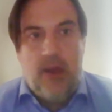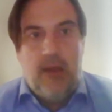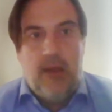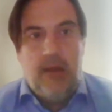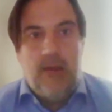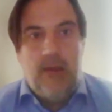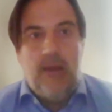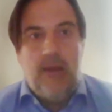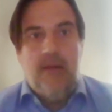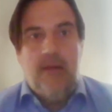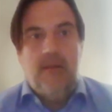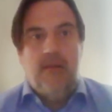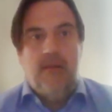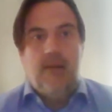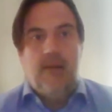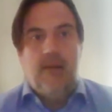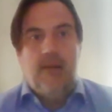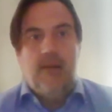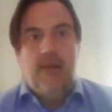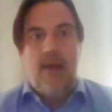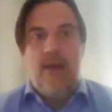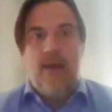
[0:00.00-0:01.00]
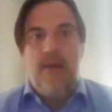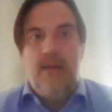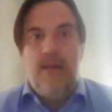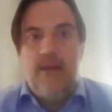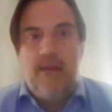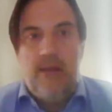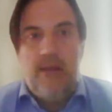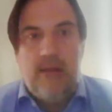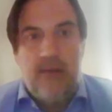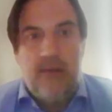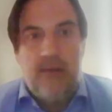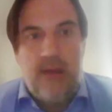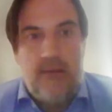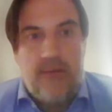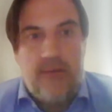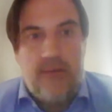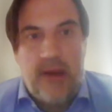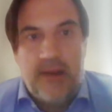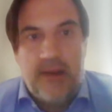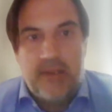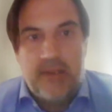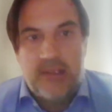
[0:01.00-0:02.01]
In any
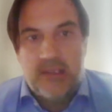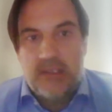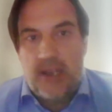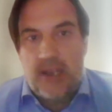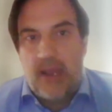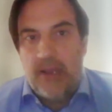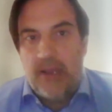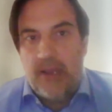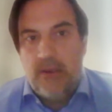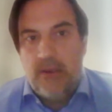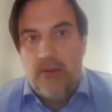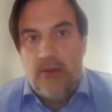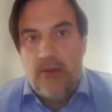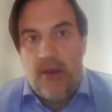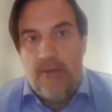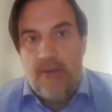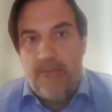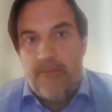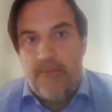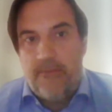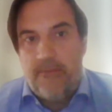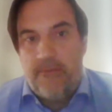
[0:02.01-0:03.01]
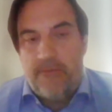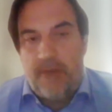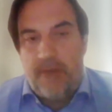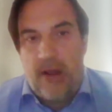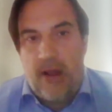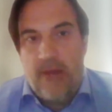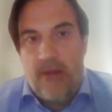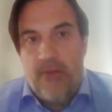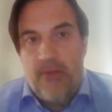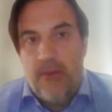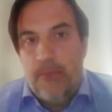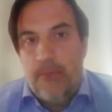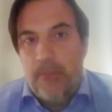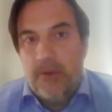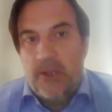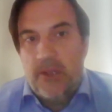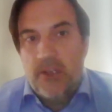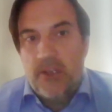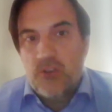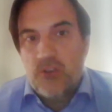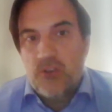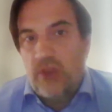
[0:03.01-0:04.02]
divided society, you have other
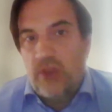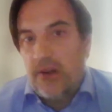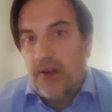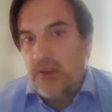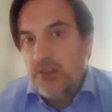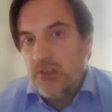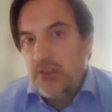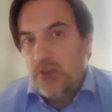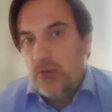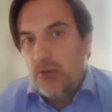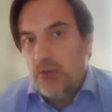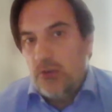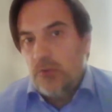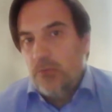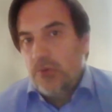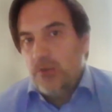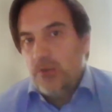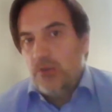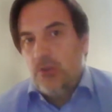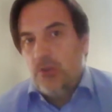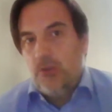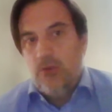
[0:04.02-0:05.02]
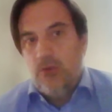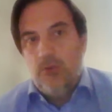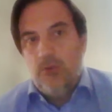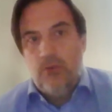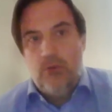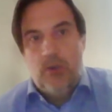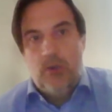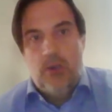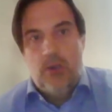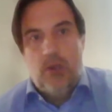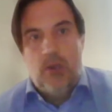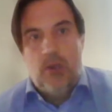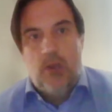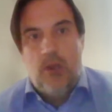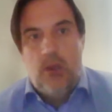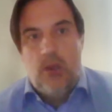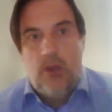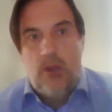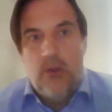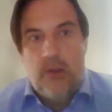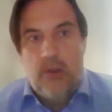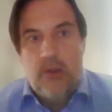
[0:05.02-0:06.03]
potential strategies you can pursue.
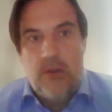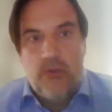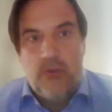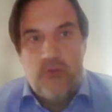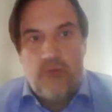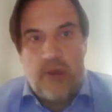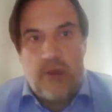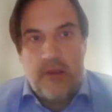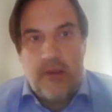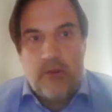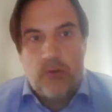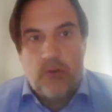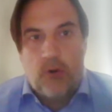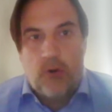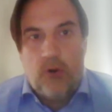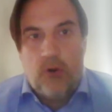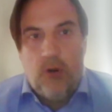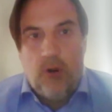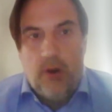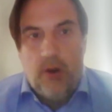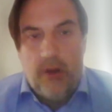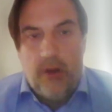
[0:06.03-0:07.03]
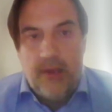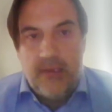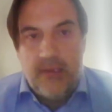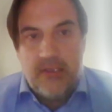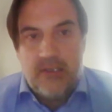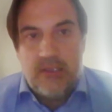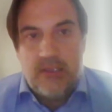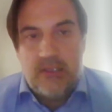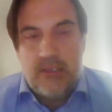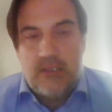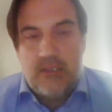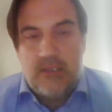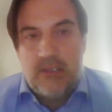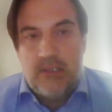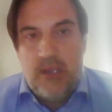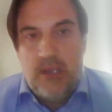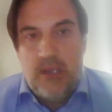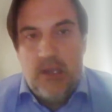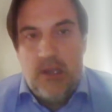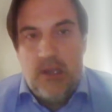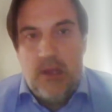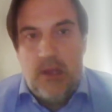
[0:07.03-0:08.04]
You can try to coalesce,
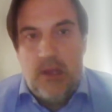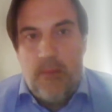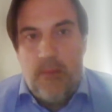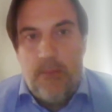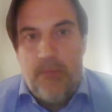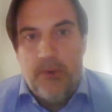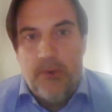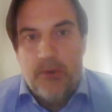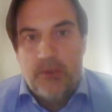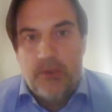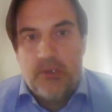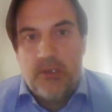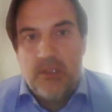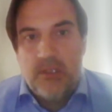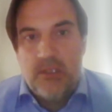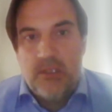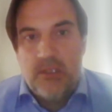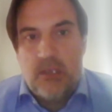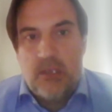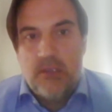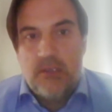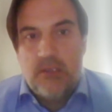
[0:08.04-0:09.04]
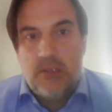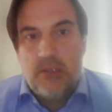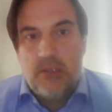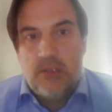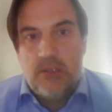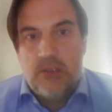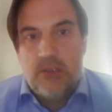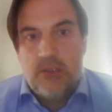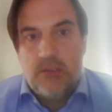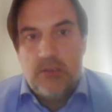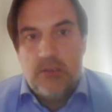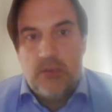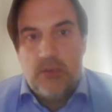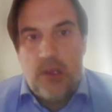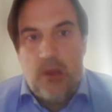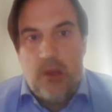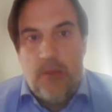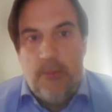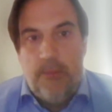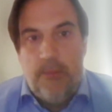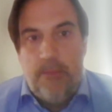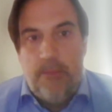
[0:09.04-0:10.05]
build consensus,
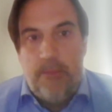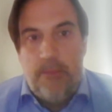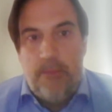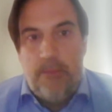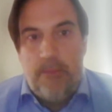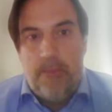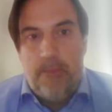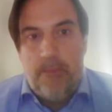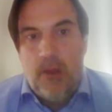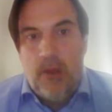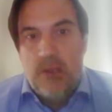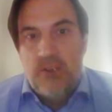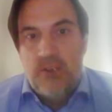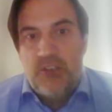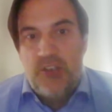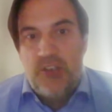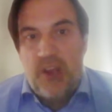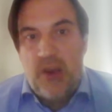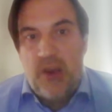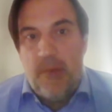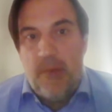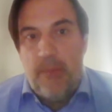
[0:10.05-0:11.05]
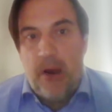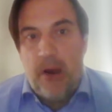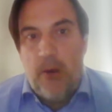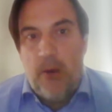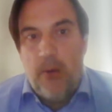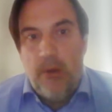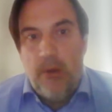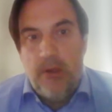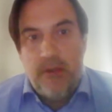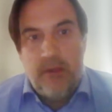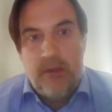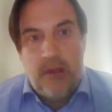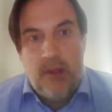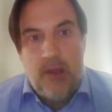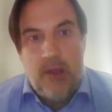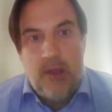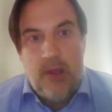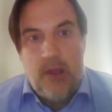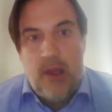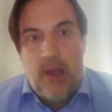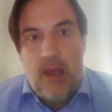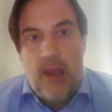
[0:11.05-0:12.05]
share power.
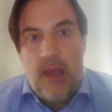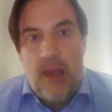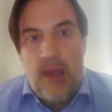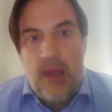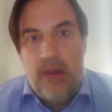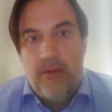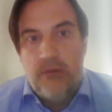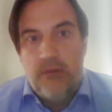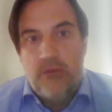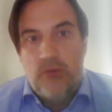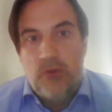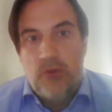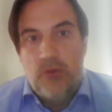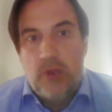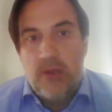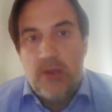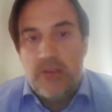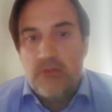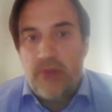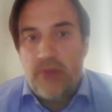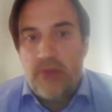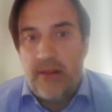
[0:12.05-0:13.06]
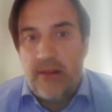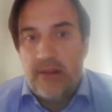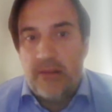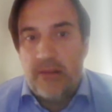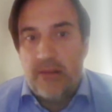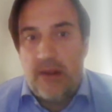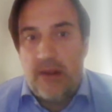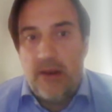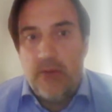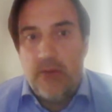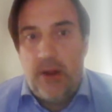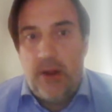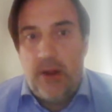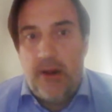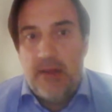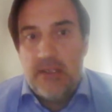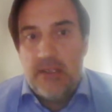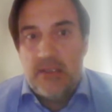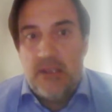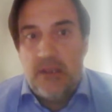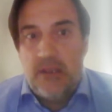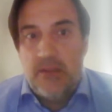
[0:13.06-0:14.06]
And to his credit, Erdogan
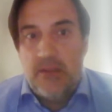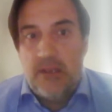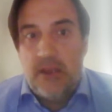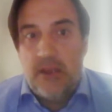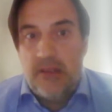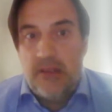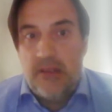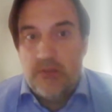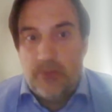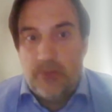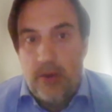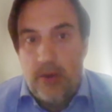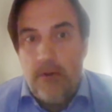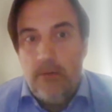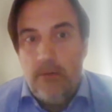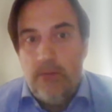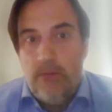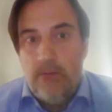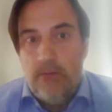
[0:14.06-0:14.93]
has done that as well.